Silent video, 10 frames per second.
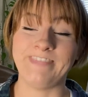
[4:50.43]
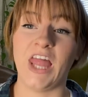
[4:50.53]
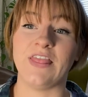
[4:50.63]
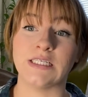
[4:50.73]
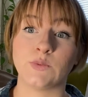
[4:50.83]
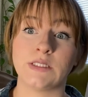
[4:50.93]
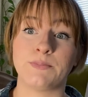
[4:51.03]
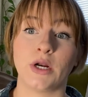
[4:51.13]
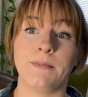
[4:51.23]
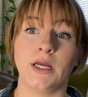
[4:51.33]
This was
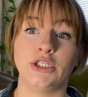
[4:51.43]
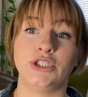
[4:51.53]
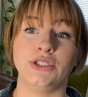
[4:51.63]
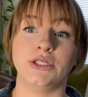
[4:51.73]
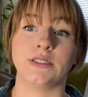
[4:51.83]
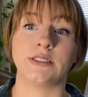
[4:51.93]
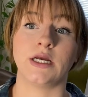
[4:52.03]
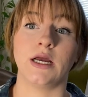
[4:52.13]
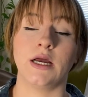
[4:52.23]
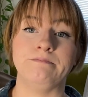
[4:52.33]
pretty much just
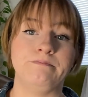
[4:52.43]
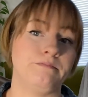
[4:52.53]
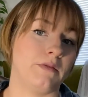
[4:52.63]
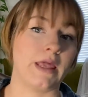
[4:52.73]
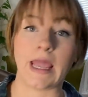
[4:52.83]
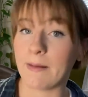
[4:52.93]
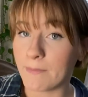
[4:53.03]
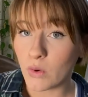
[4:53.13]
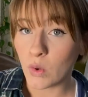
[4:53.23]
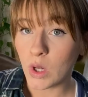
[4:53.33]
a
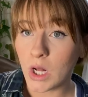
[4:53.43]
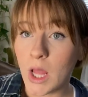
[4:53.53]
gamble